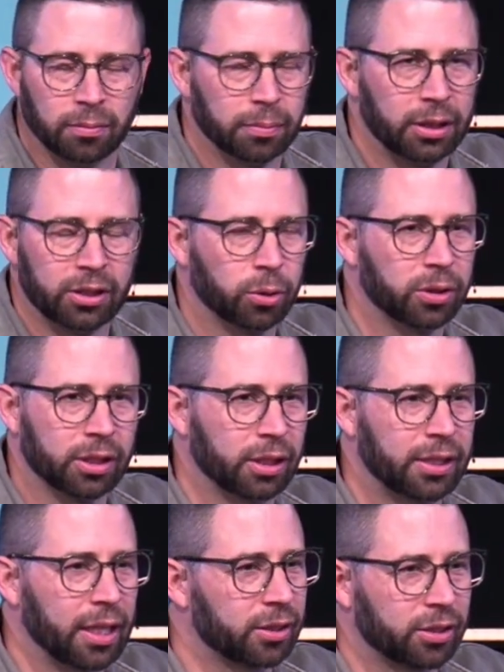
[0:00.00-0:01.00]
But this wasn't a
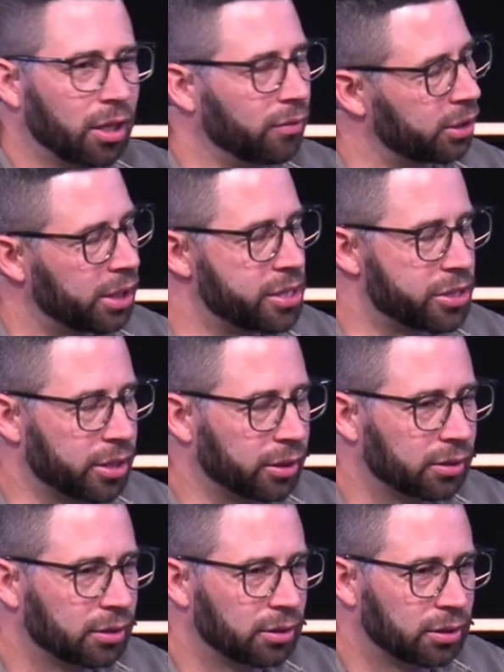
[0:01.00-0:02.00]
text conversation.
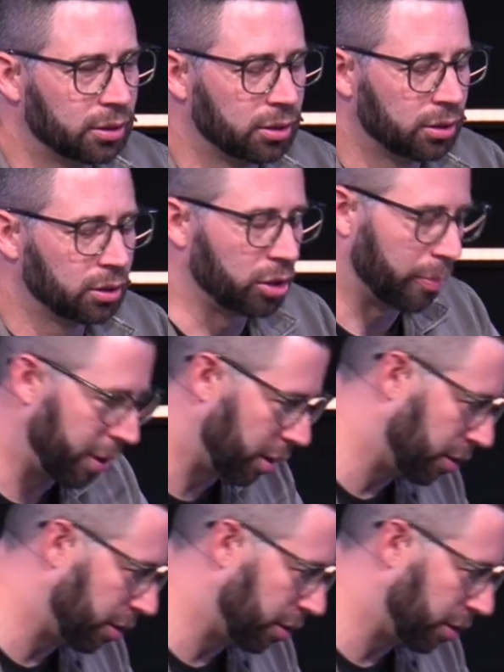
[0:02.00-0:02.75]
So I pick up